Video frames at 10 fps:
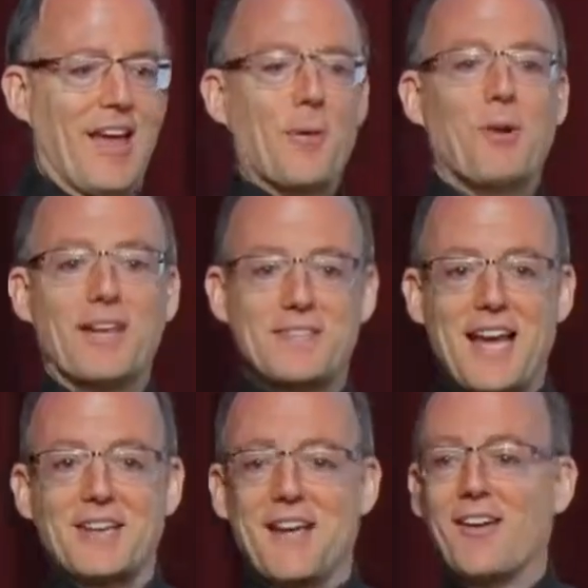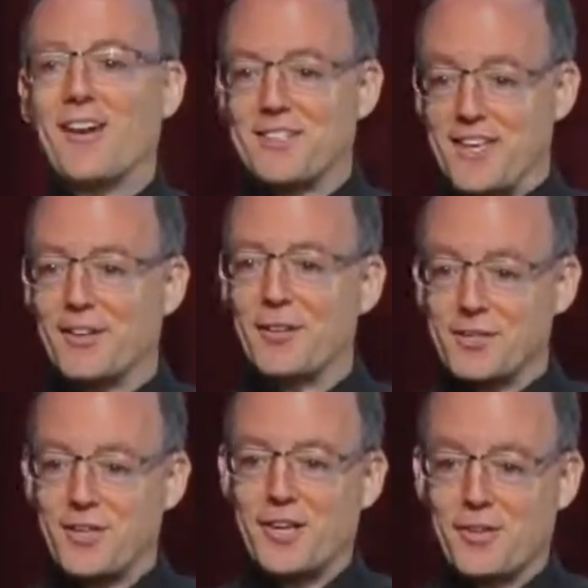And when I sat down and I said, it
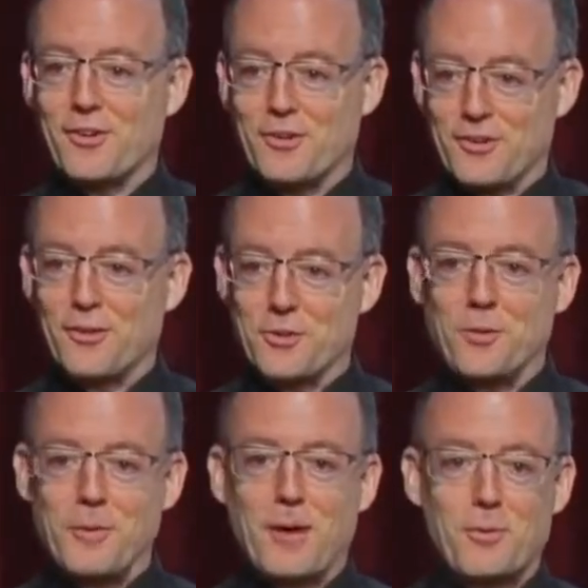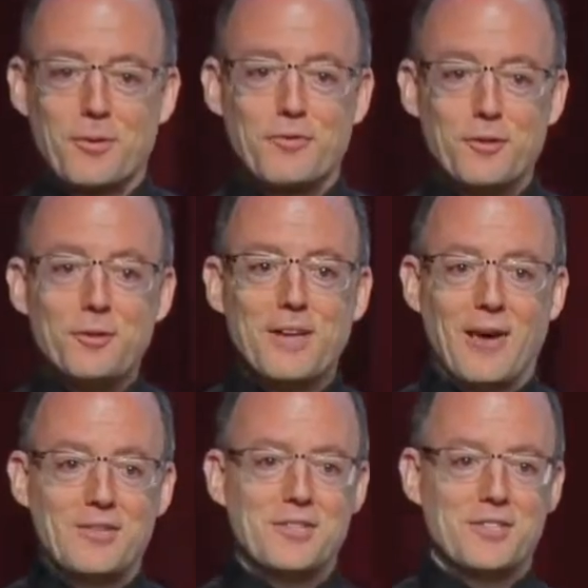looks like you're doing better with the food
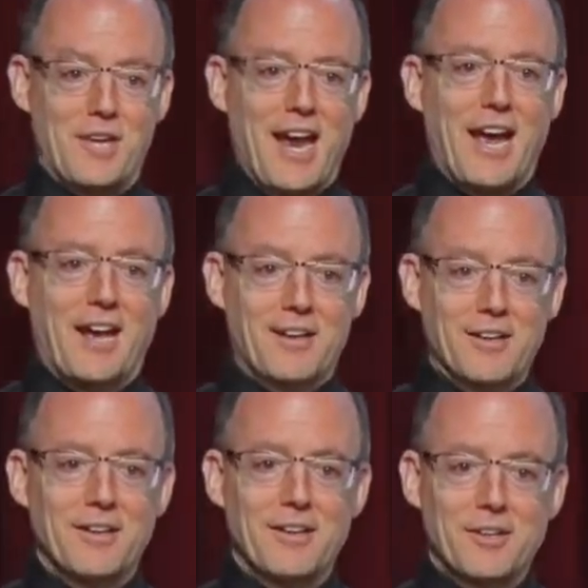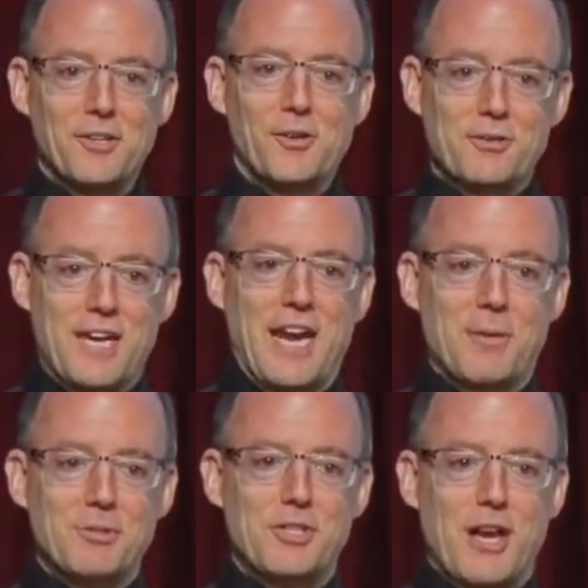now, he says, yeah, your
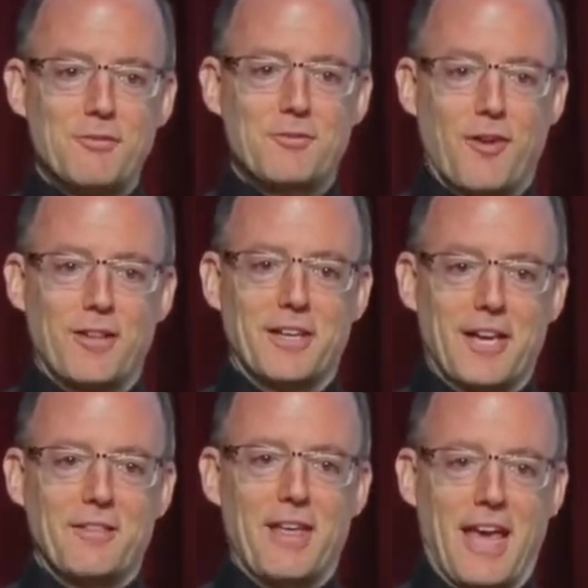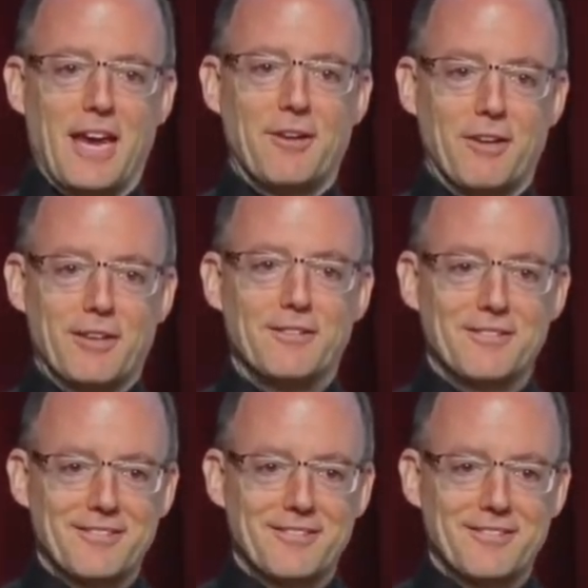damn chef's finally getting the hang of it.